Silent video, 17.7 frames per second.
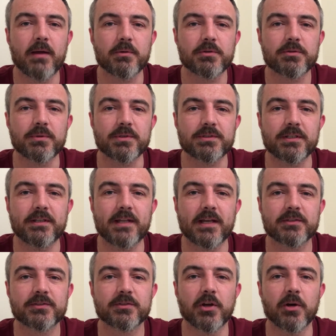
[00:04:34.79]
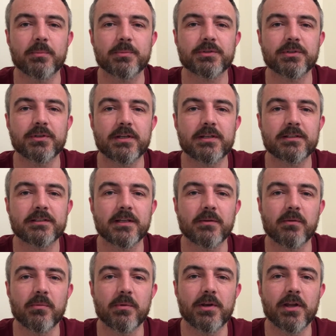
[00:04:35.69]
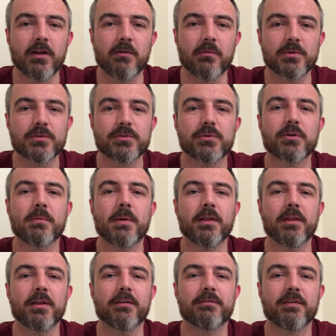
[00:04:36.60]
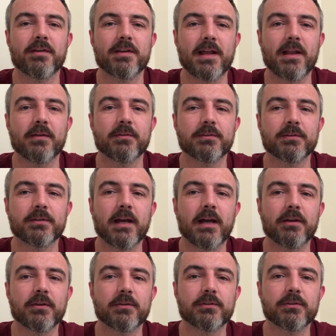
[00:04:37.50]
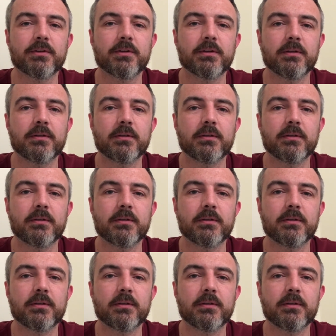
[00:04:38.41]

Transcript: switch to desktop so you can see what we're doing. We'll talk about the different add-ons.